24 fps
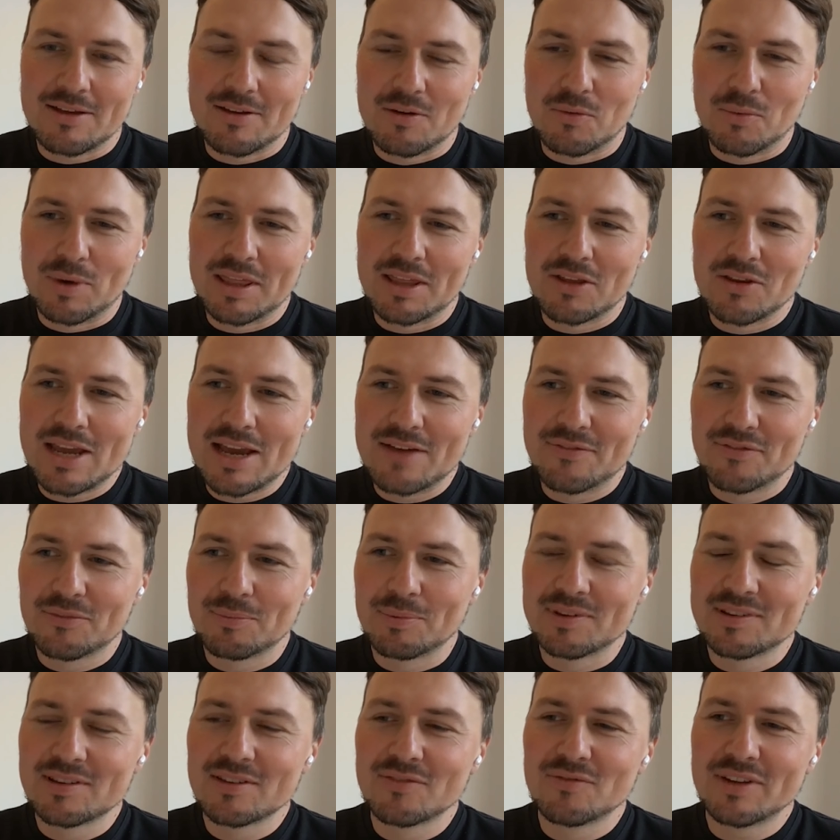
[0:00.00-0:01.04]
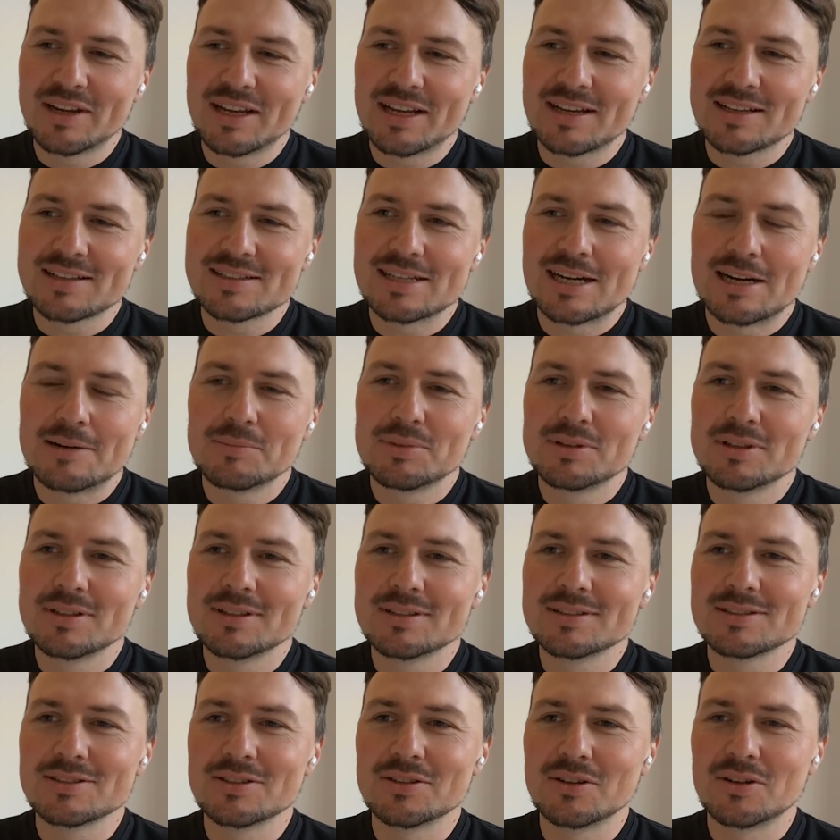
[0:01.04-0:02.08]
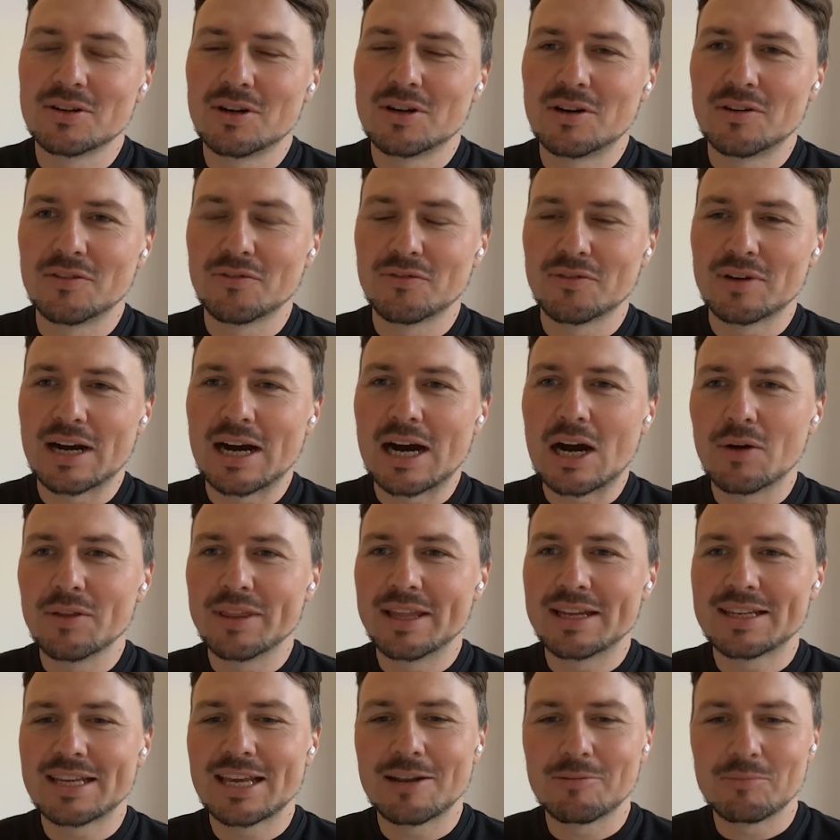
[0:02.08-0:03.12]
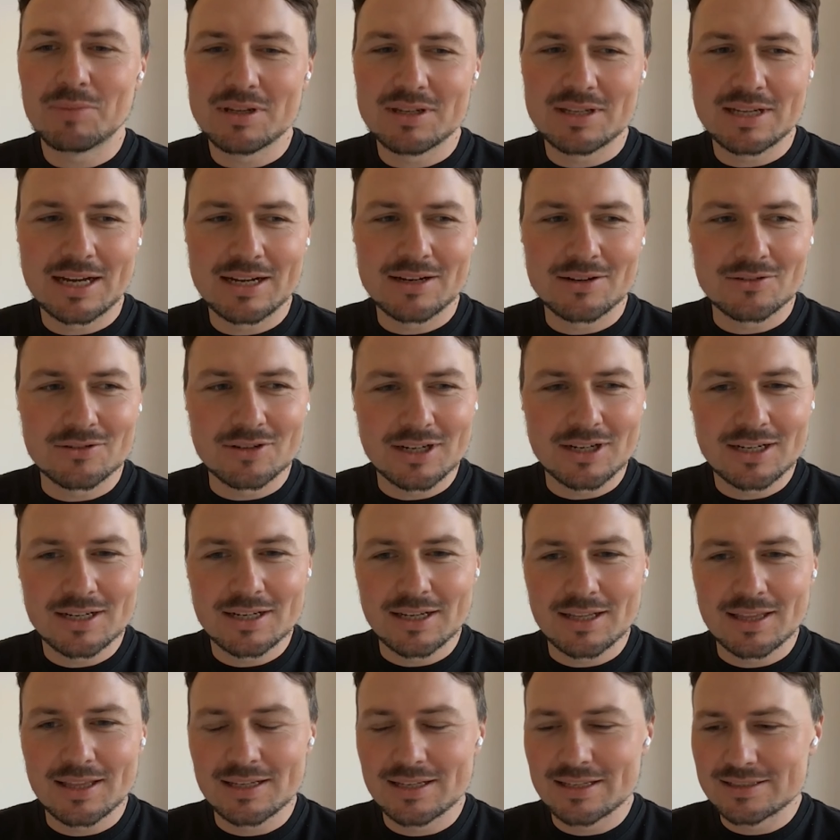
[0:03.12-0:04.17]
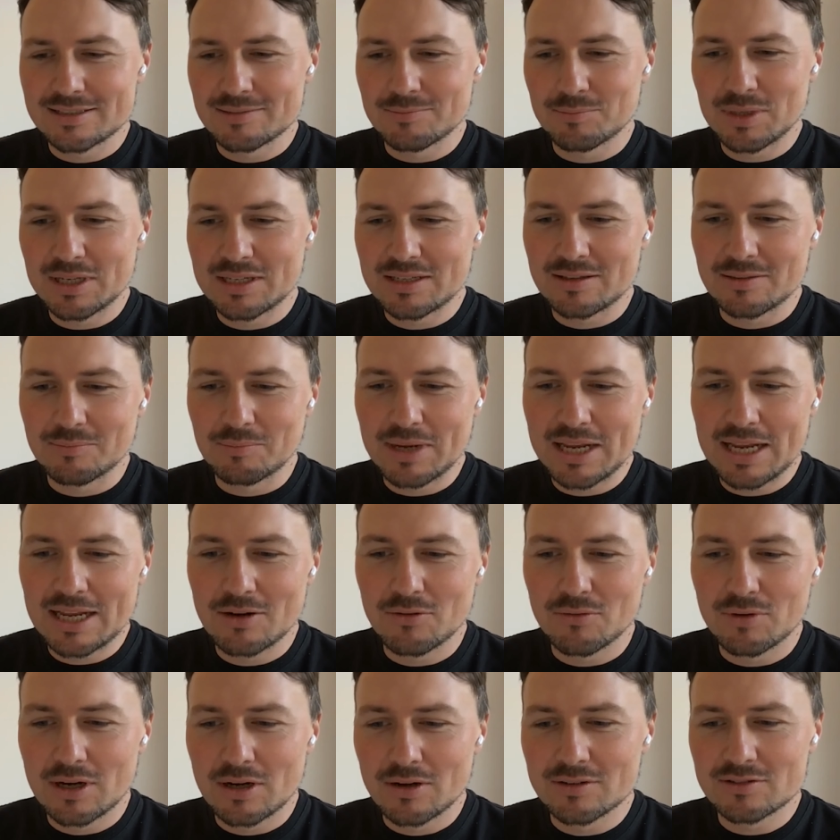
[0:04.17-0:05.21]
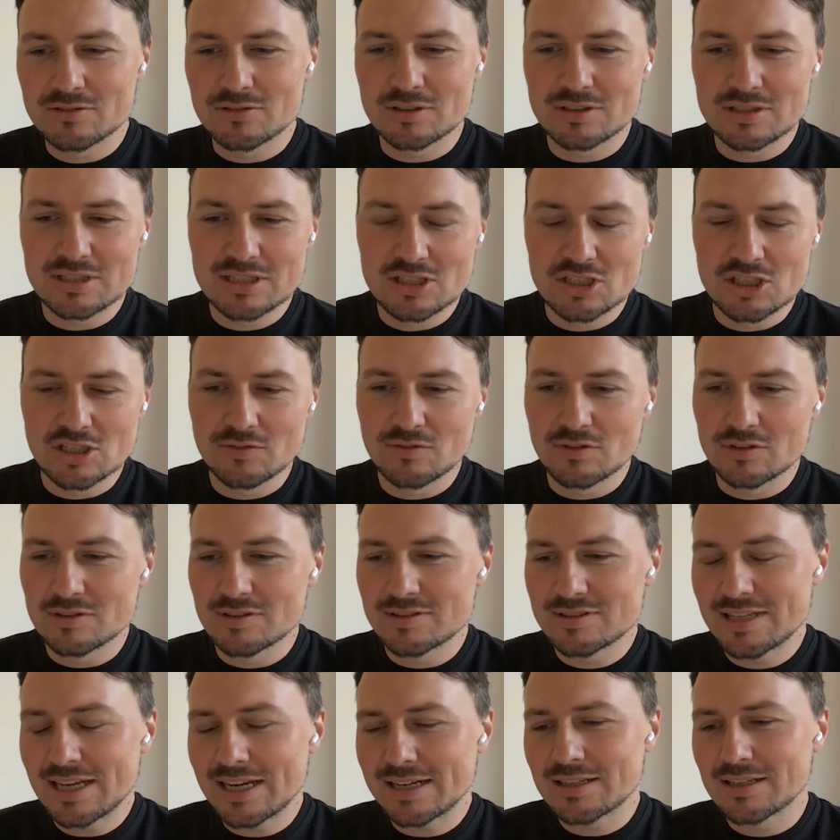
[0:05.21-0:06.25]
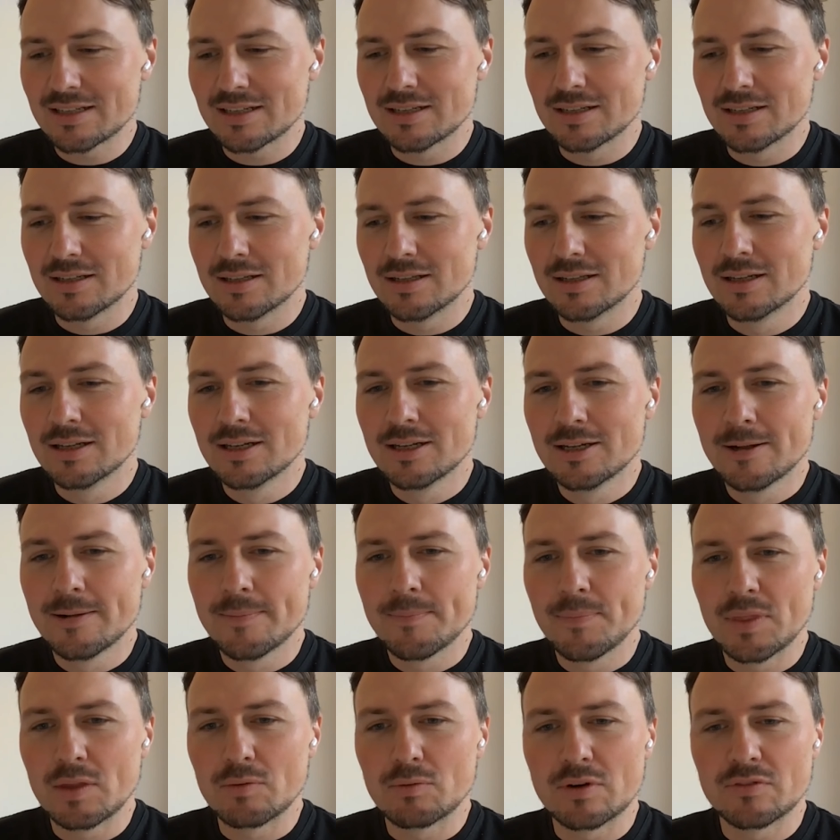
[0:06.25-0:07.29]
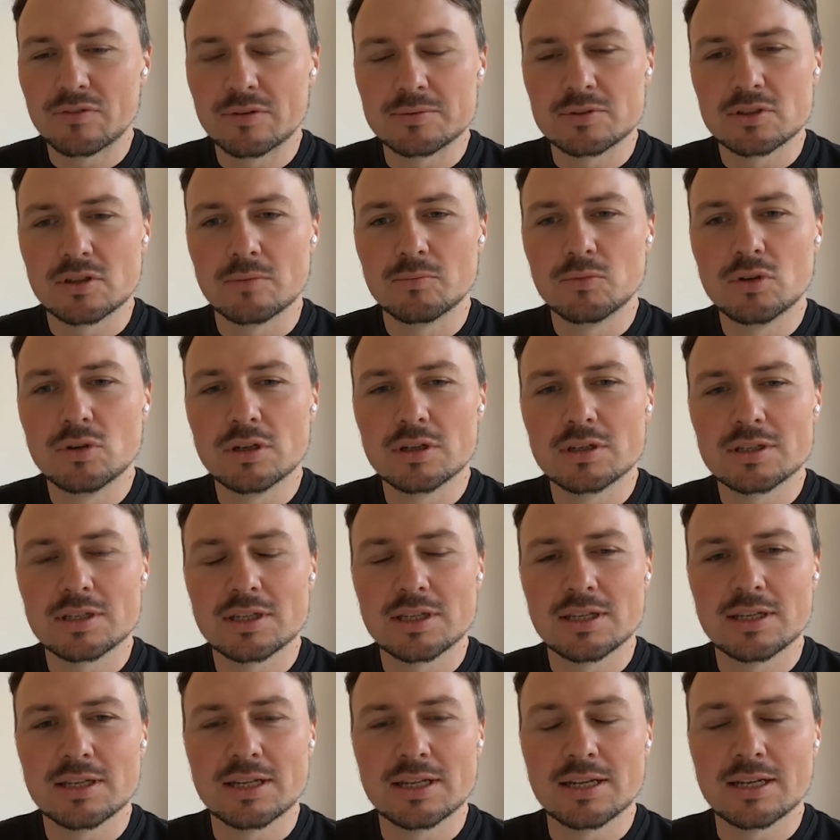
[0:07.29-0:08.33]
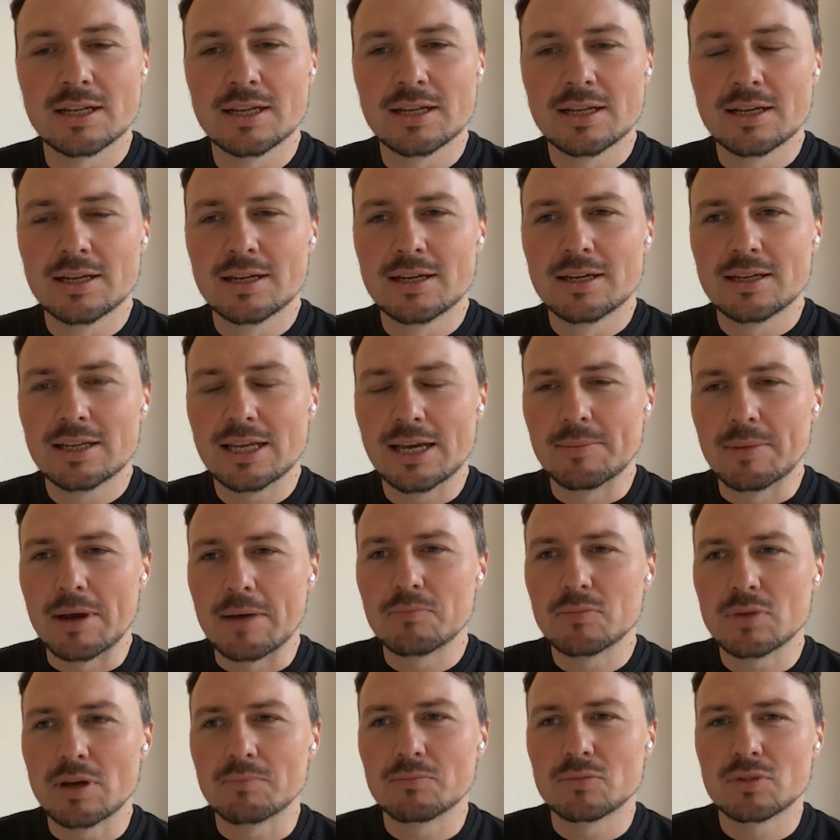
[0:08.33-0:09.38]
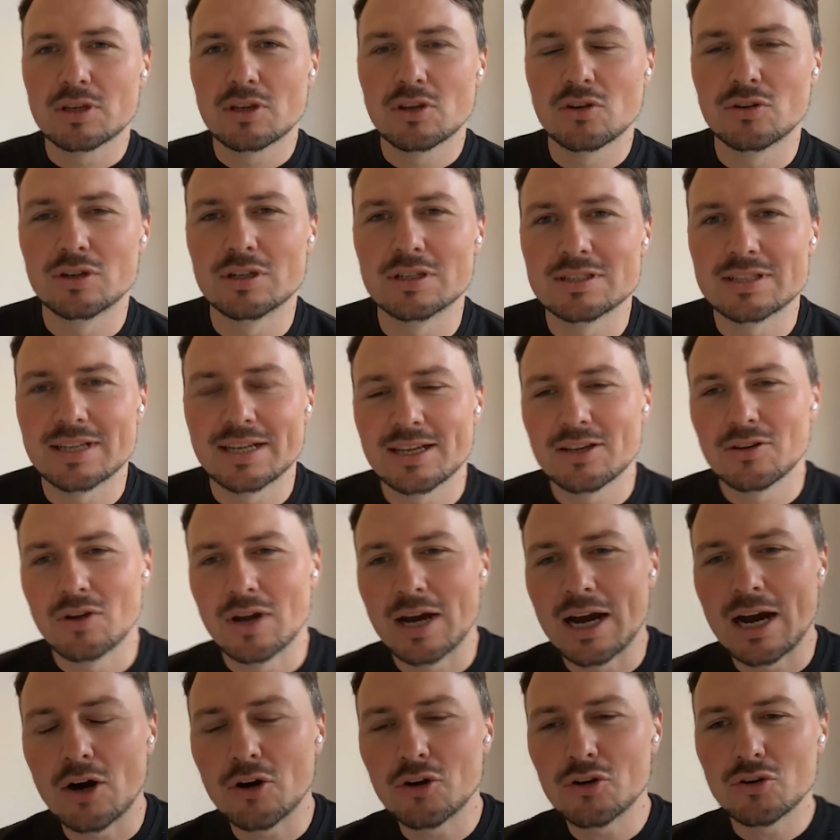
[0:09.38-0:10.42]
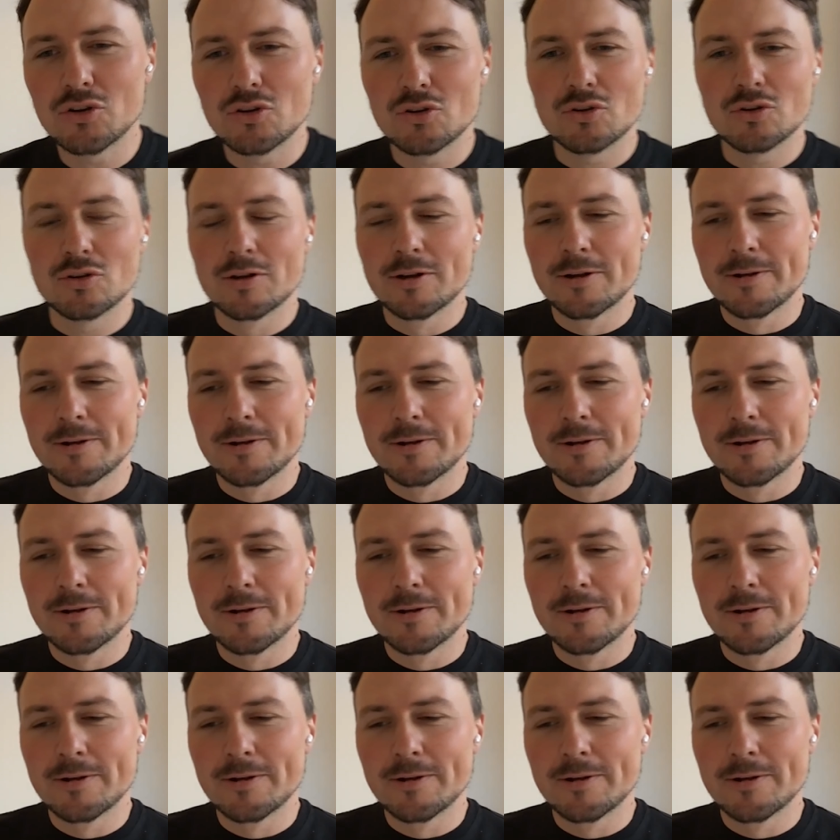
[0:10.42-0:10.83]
whether you have specific examples, of how that can be done, right? I think there's a big debate around strategic versus tactical in the RevOps community, and yeah, I'm curious, like, how do you